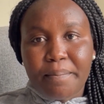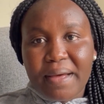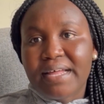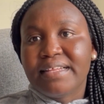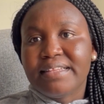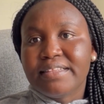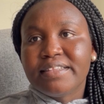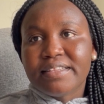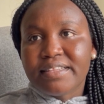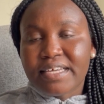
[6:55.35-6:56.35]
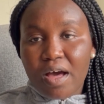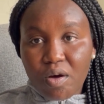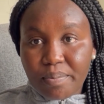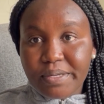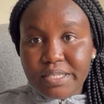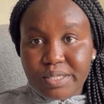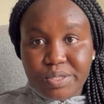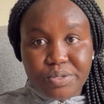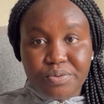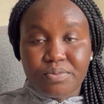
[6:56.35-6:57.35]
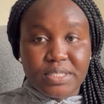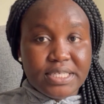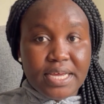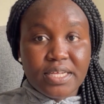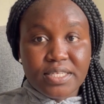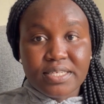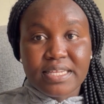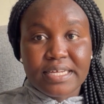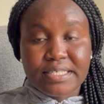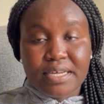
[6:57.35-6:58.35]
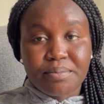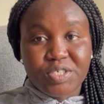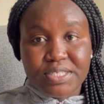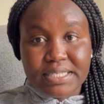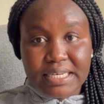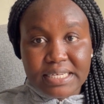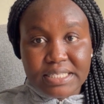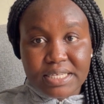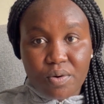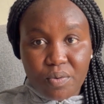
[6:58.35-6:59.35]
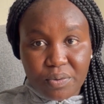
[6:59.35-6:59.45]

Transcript: but they are hoping to return to that subject later